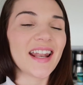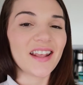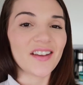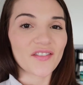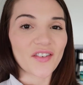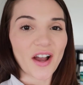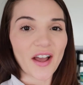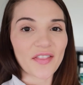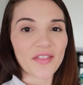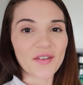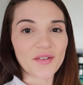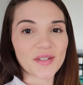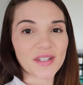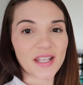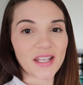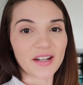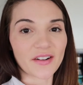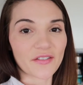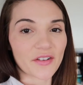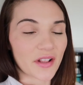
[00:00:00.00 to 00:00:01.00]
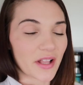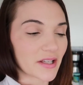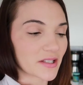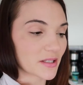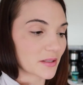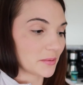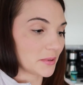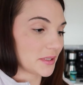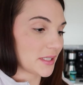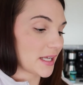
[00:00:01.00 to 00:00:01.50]
and I've gotten those in over the last
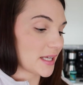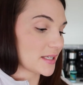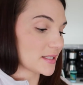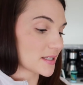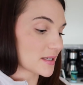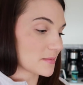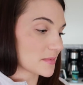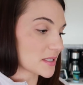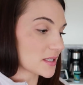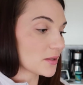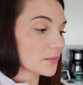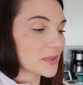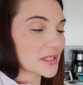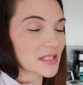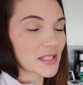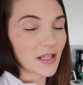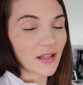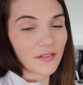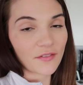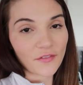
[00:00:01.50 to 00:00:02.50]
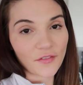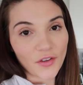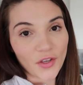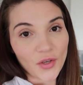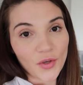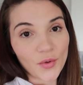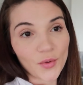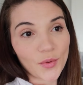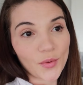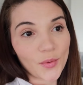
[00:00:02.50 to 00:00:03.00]
couple days. I'm still missing a
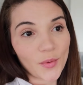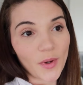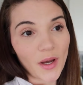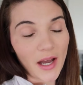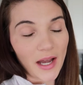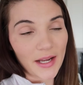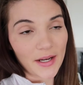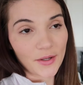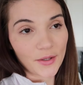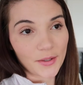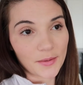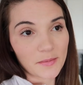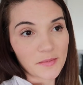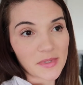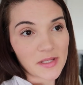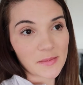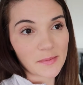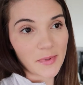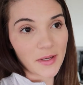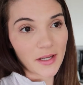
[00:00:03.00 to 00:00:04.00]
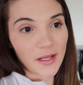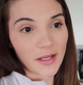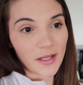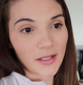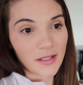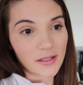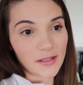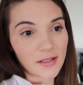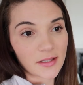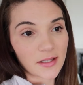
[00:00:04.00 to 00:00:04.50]
few items,
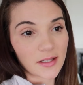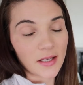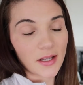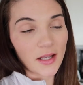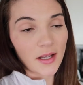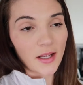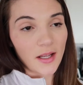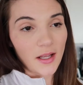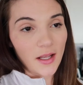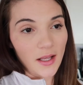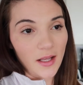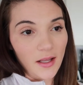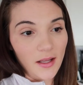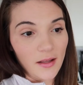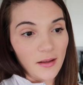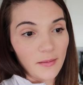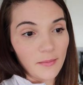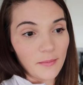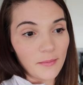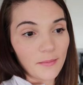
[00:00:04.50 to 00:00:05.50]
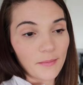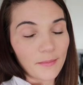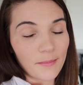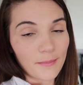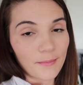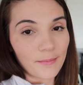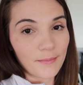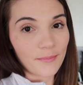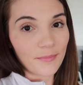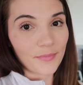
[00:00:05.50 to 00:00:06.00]
but um,
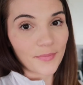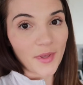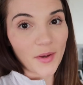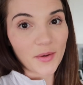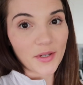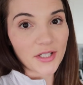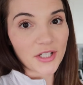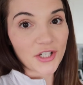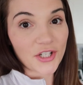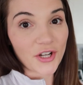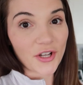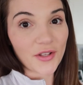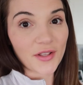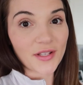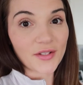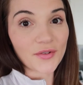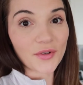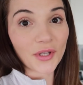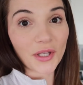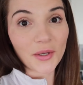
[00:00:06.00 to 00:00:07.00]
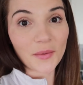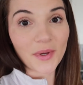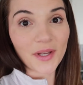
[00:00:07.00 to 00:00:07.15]
I wanted to show you these really